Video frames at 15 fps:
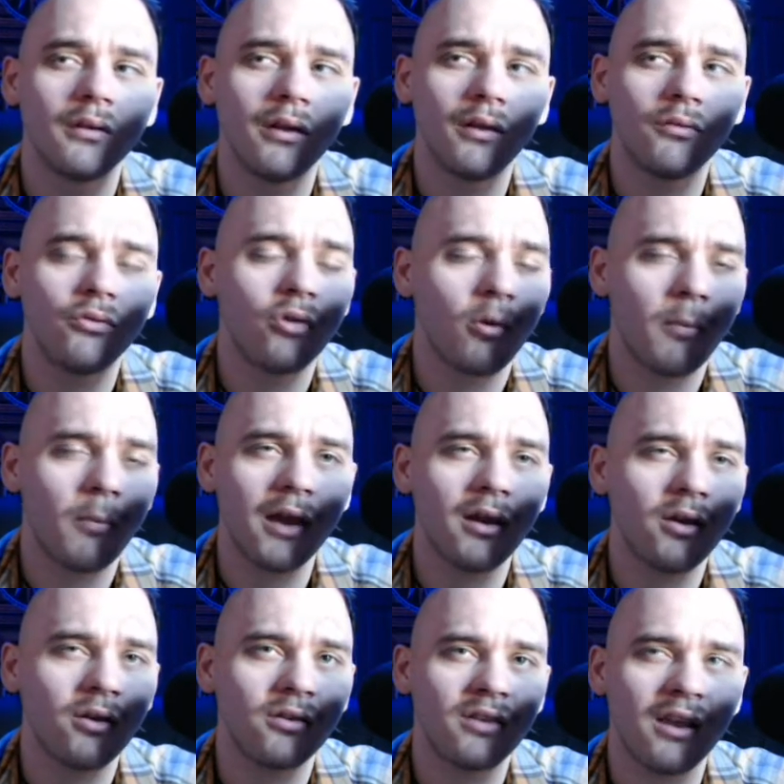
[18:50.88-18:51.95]
if Joe
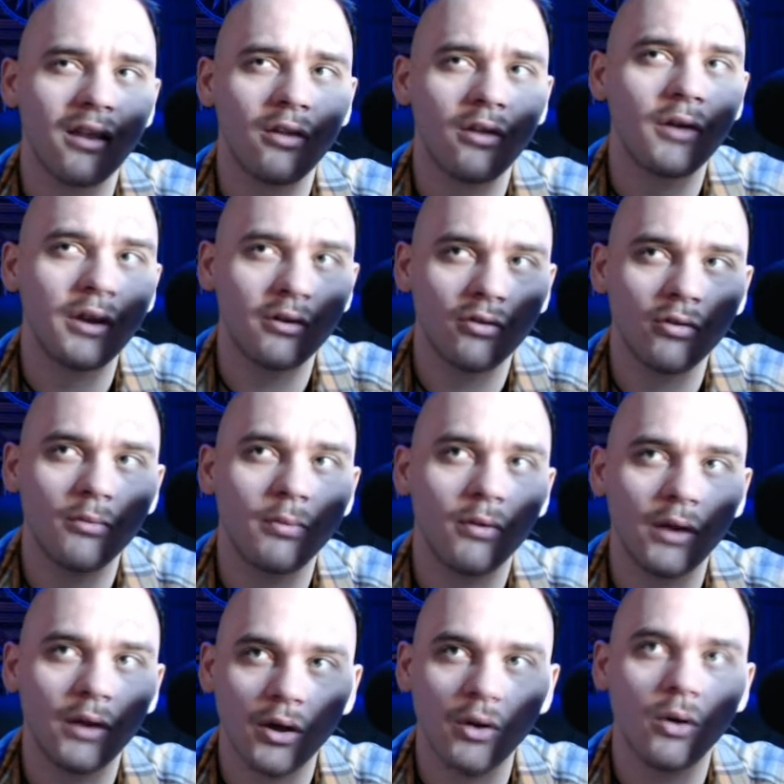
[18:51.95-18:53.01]
Biden is Hillary
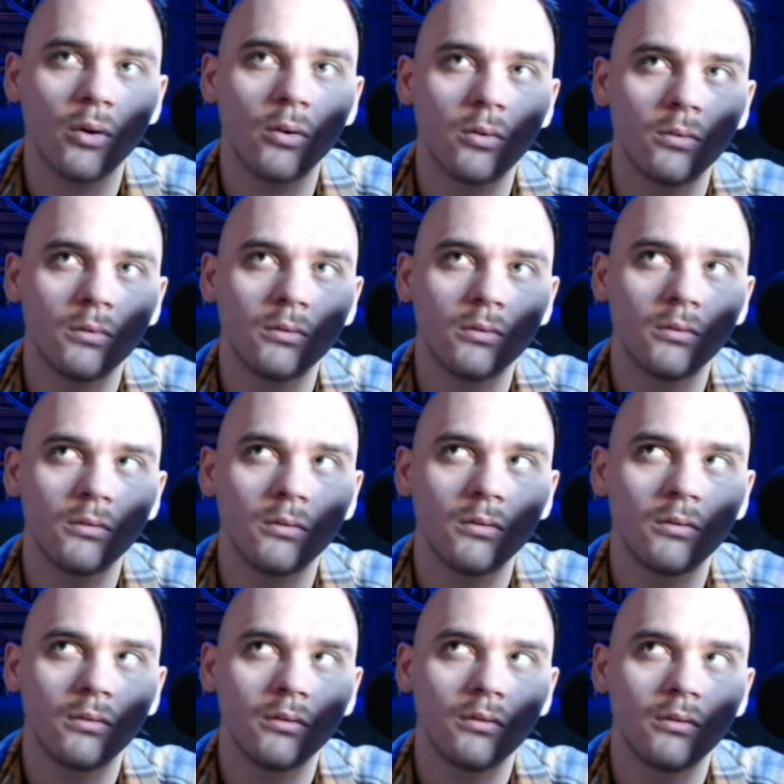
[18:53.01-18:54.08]
2.0,
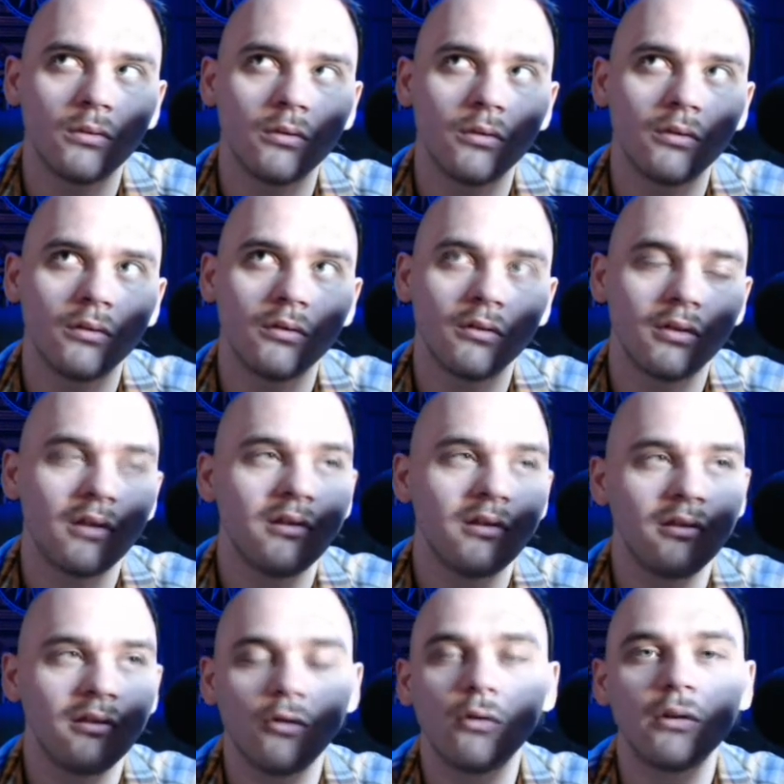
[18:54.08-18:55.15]
then
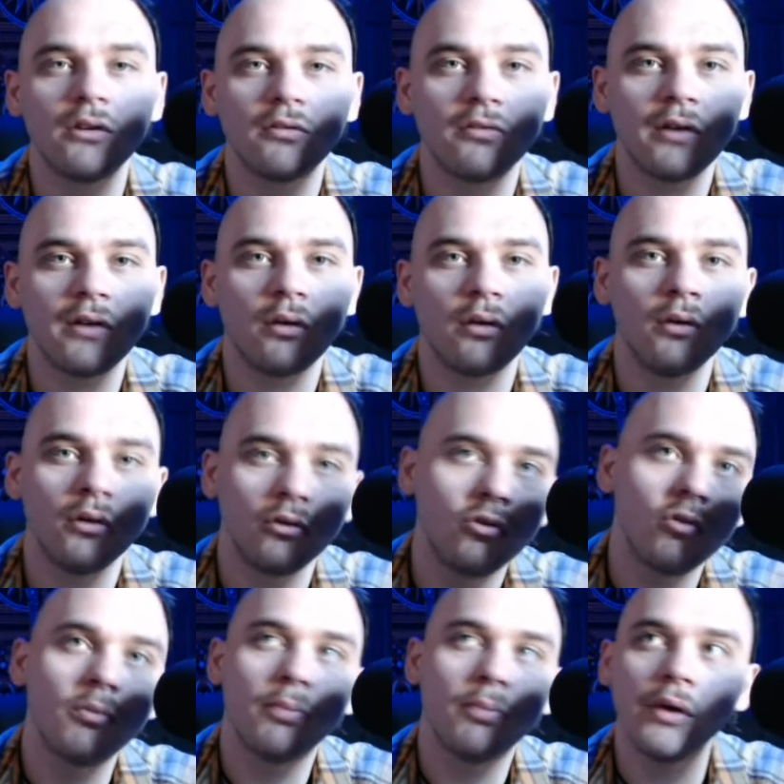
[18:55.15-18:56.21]
he's going to fail
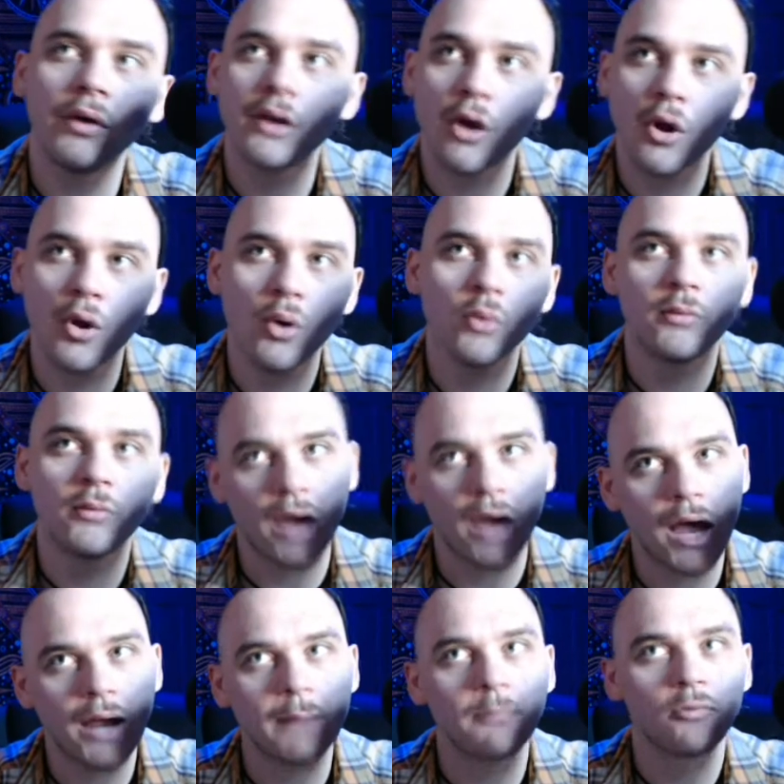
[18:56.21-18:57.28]
2.0
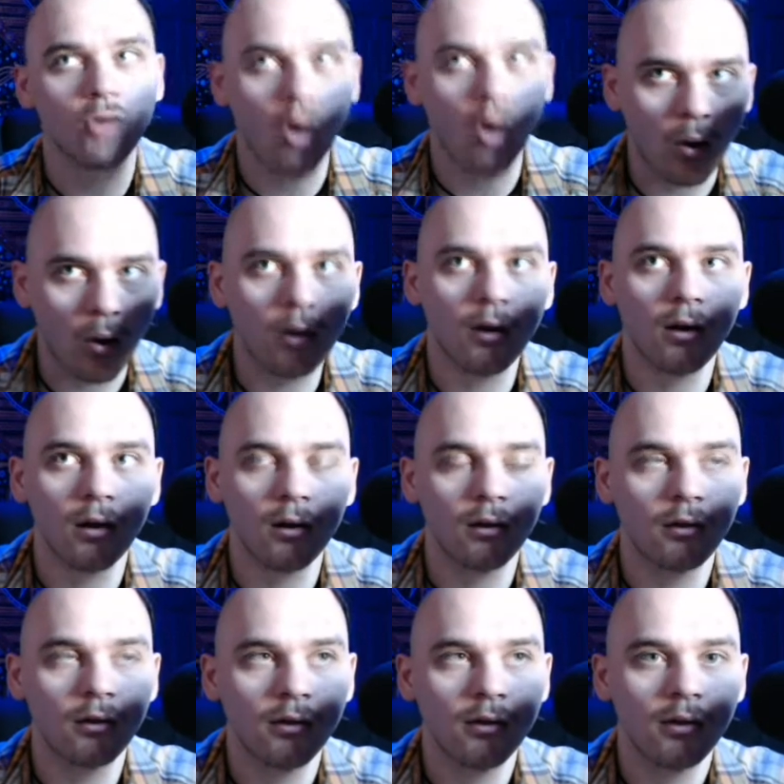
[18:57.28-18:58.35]
times harder
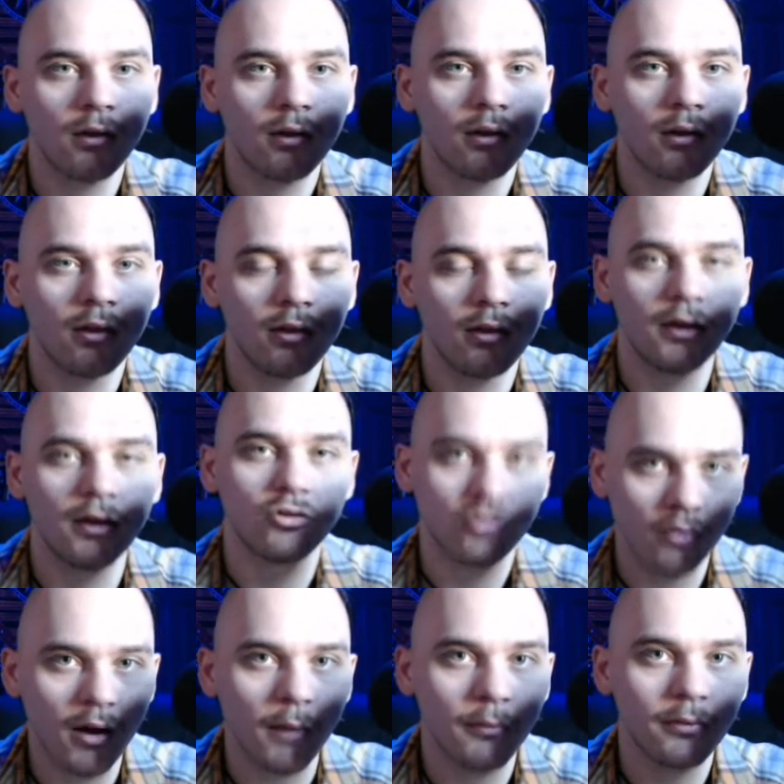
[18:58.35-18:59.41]
than
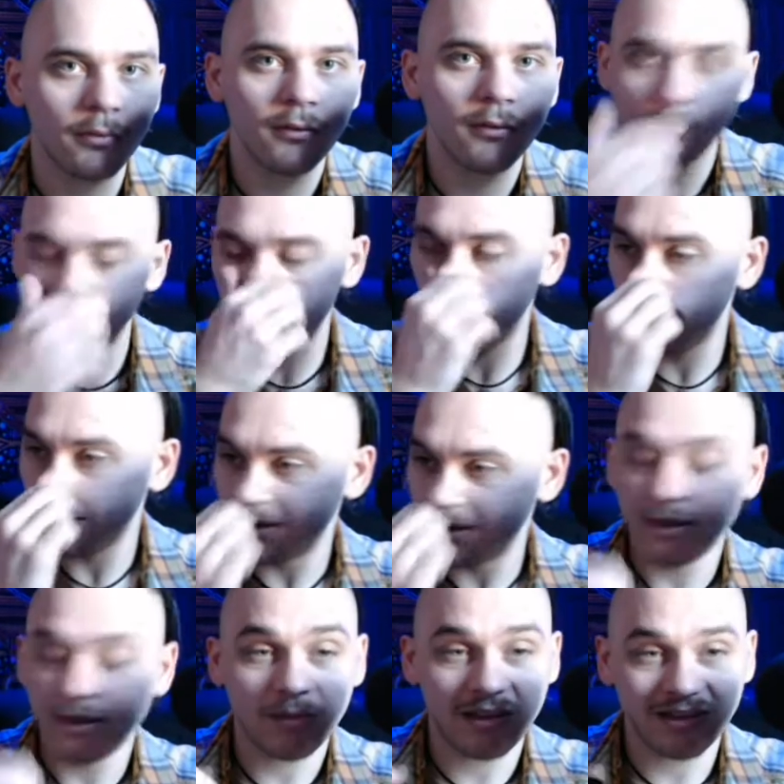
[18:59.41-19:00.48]
Trump.
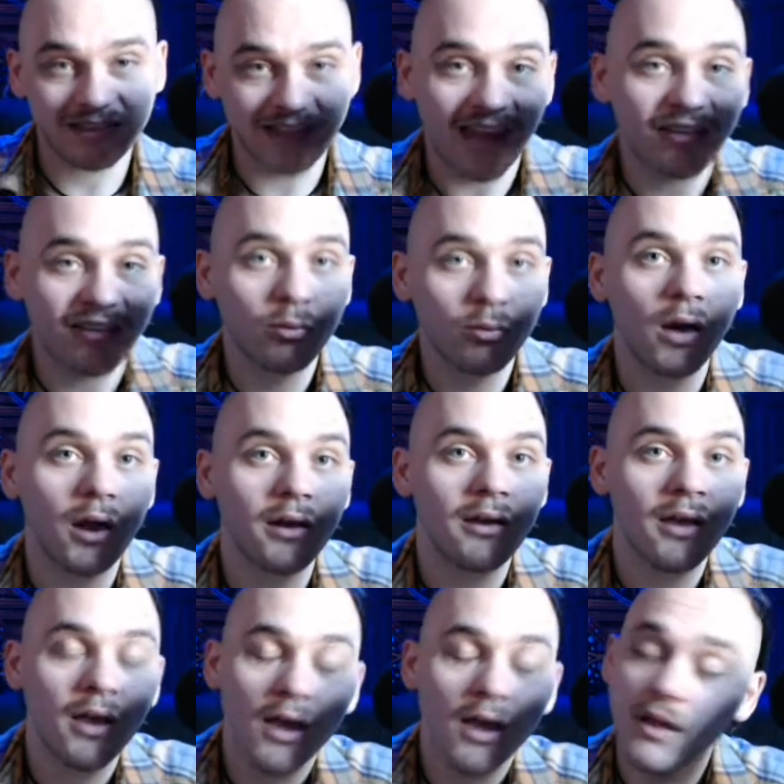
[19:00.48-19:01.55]
Because guess what?
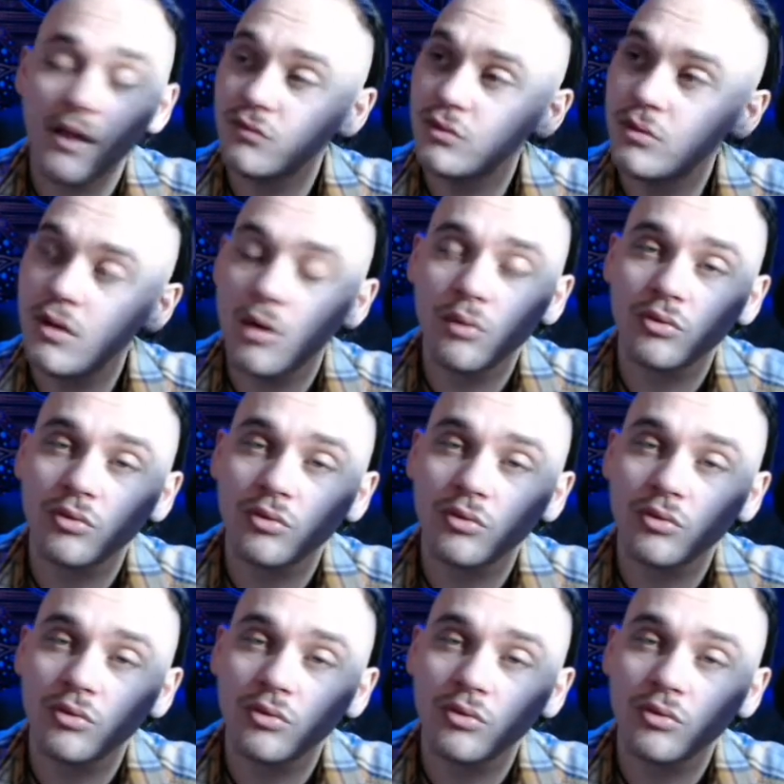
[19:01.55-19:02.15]
If you go